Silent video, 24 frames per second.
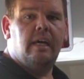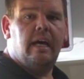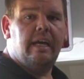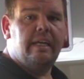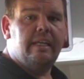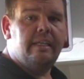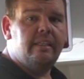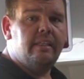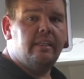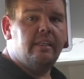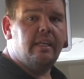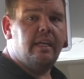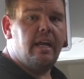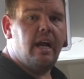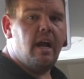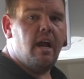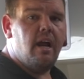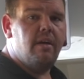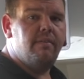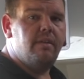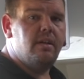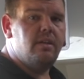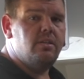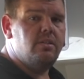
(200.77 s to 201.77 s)
in the
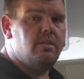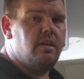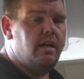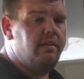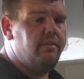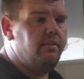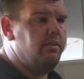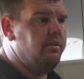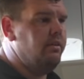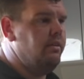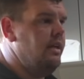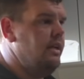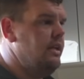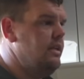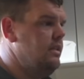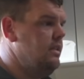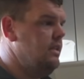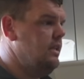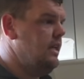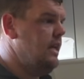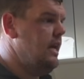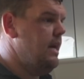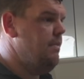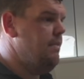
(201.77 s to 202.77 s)
caravan, travelling around in
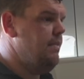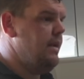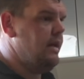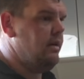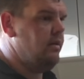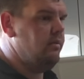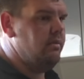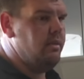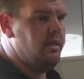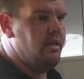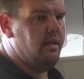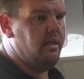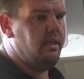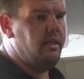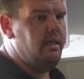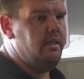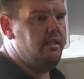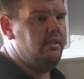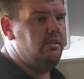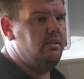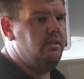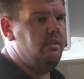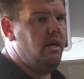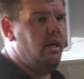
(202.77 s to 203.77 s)
the outback with our
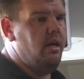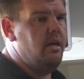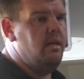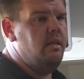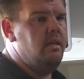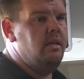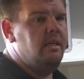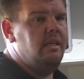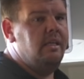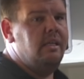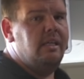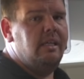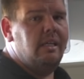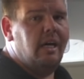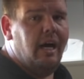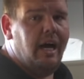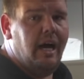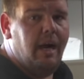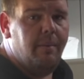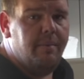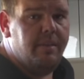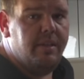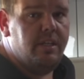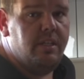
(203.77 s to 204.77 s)
kids. So
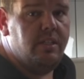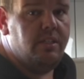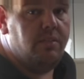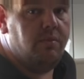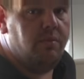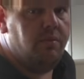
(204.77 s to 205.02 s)
it is